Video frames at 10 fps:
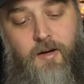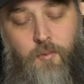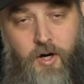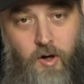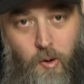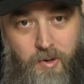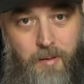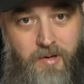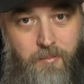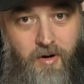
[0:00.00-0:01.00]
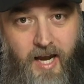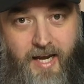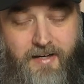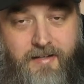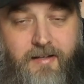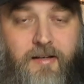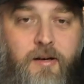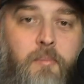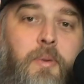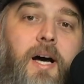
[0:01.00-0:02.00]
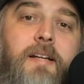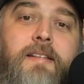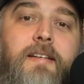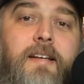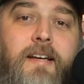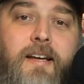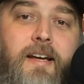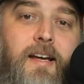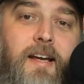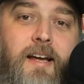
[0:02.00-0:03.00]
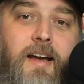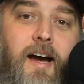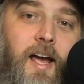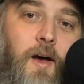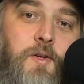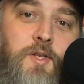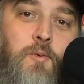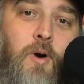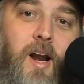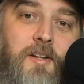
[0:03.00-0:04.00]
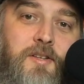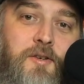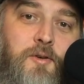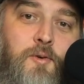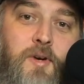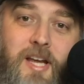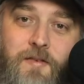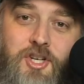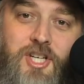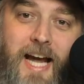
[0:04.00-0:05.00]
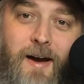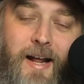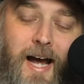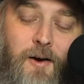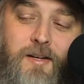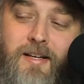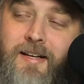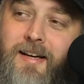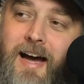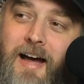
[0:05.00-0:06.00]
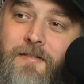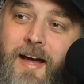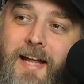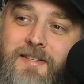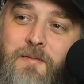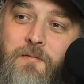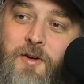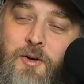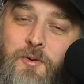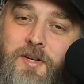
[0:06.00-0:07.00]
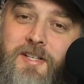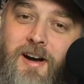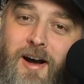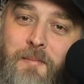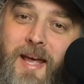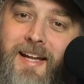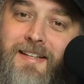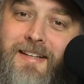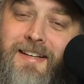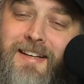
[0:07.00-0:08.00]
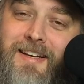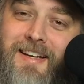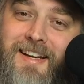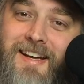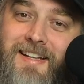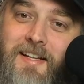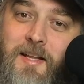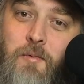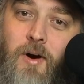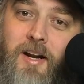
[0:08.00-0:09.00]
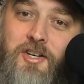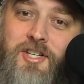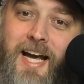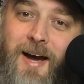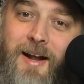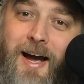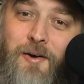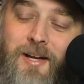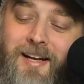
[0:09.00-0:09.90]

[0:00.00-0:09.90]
we're going to open up number eight. But I also wanted to give a shout out. I've had some viewers comment that they wanted to shout out.